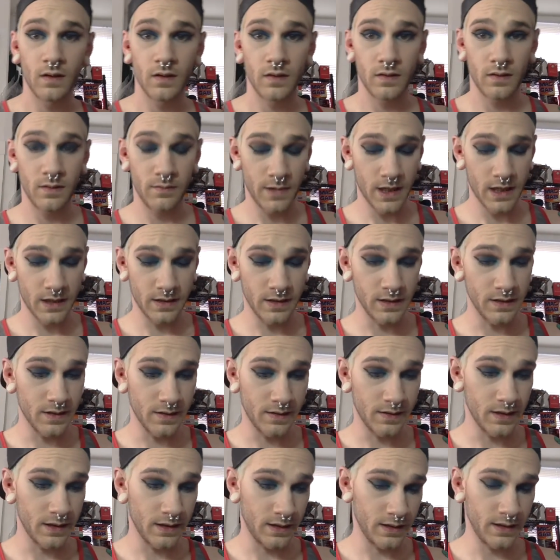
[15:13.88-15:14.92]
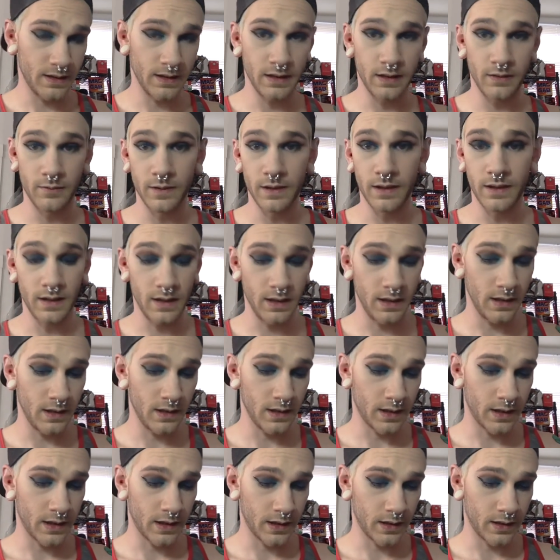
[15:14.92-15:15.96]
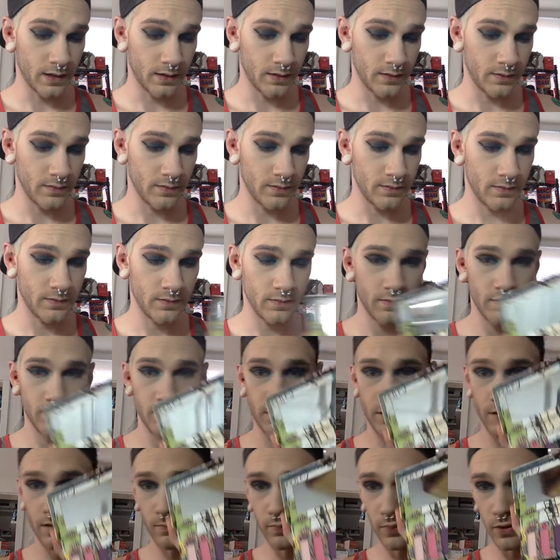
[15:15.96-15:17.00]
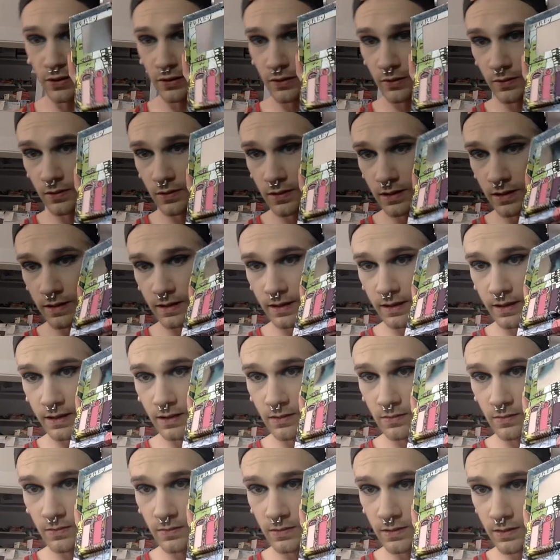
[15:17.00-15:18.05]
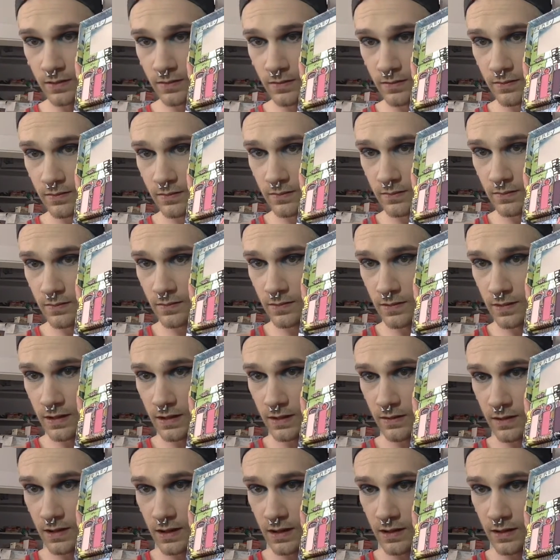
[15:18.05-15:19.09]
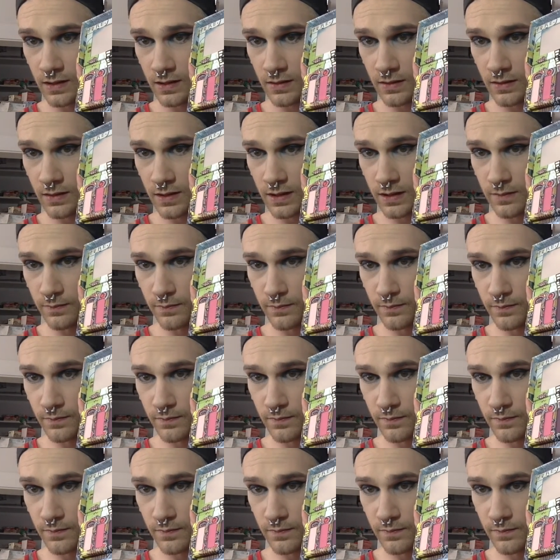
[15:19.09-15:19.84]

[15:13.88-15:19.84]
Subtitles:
So I'm actually just going to continue with the blue Untitled down here, and